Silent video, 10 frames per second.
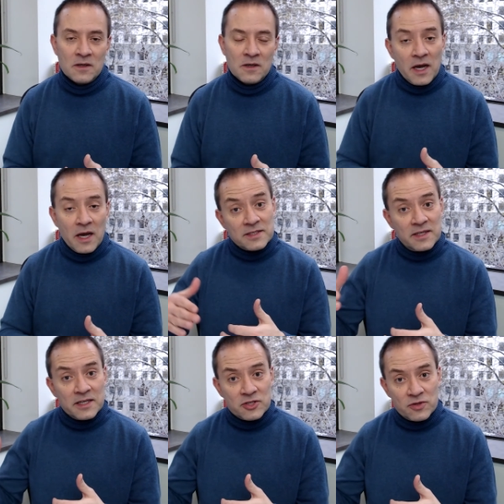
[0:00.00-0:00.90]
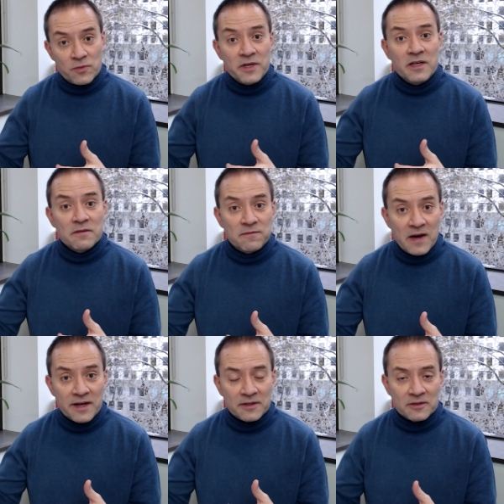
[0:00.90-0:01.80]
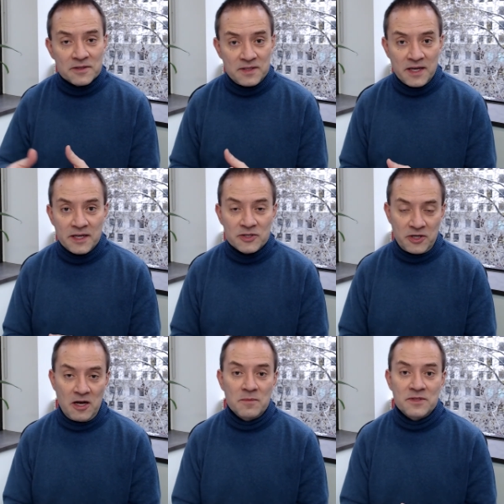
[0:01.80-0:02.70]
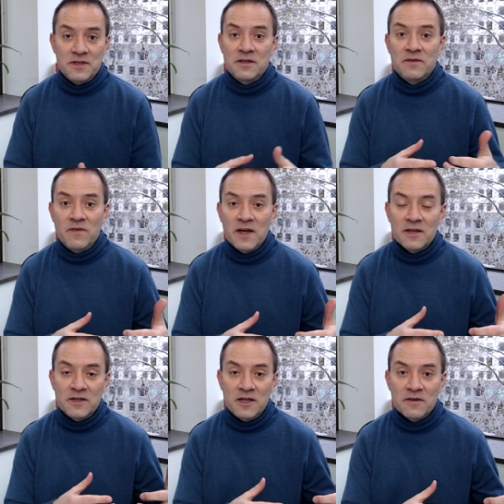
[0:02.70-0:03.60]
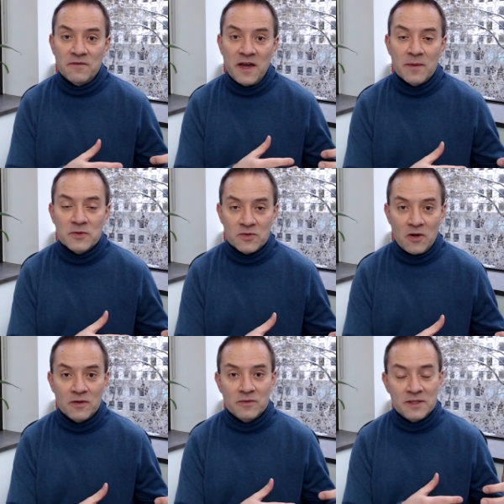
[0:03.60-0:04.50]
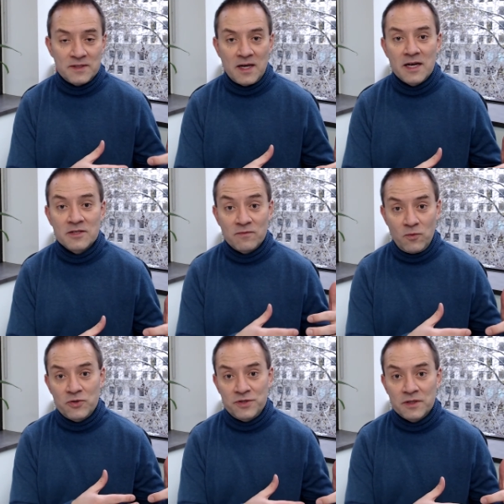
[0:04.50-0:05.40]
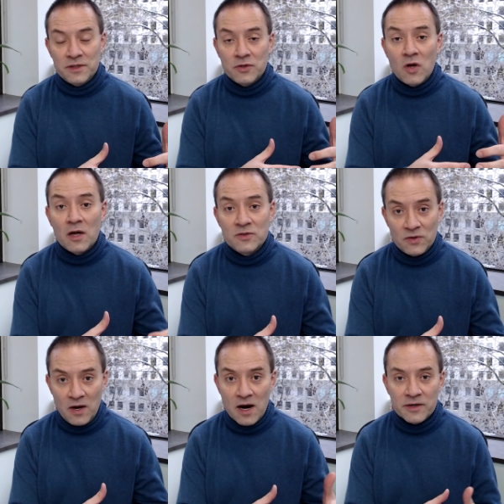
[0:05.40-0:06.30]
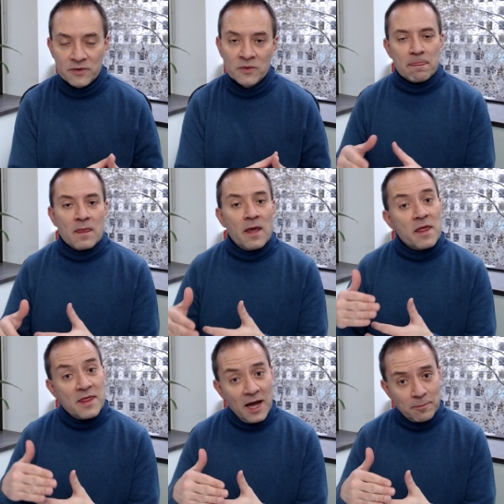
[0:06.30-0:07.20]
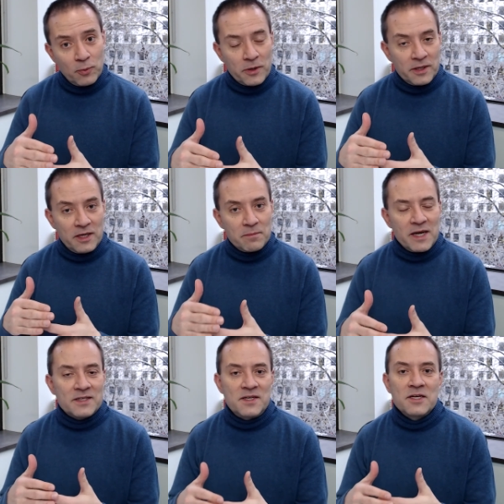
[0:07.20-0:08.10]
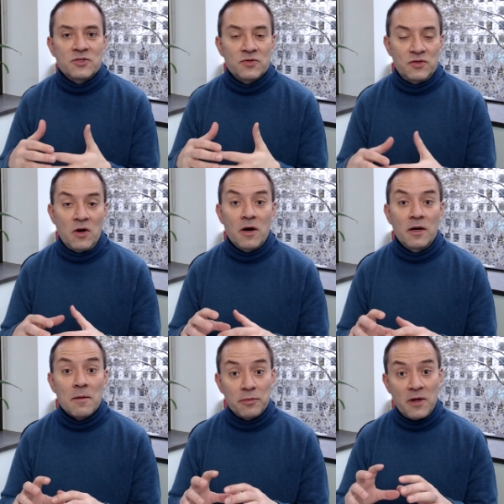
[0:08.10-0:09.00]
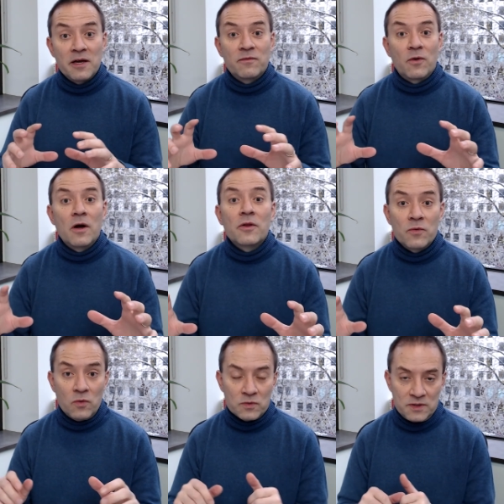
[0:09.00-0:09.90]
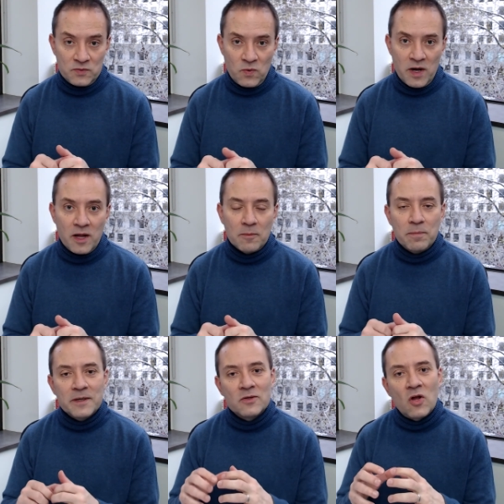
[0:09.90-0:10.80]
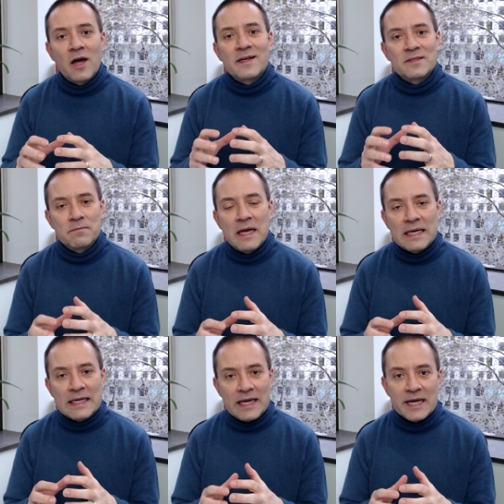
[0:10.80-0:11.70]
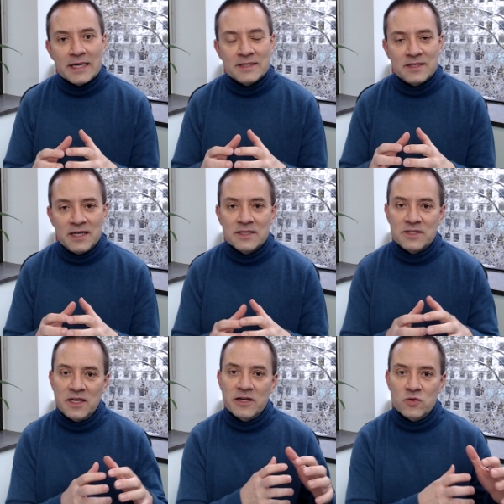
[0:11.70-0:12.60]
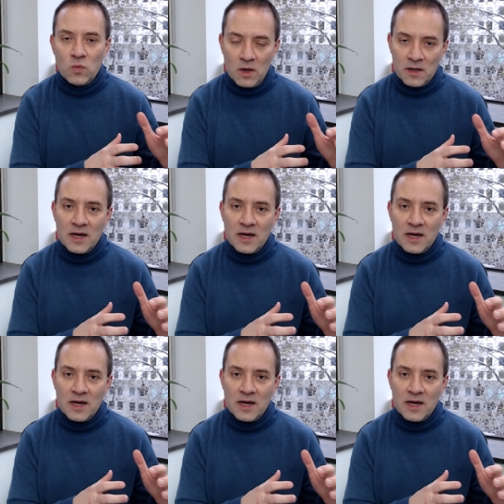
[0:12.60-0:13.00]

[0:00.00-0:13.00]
In stage 3, the final stage comes in the event if Amazon decides, unfortunately, not to hire you. At that point, it makes sense to start applying for other roles as well, but not as many as in stage 1.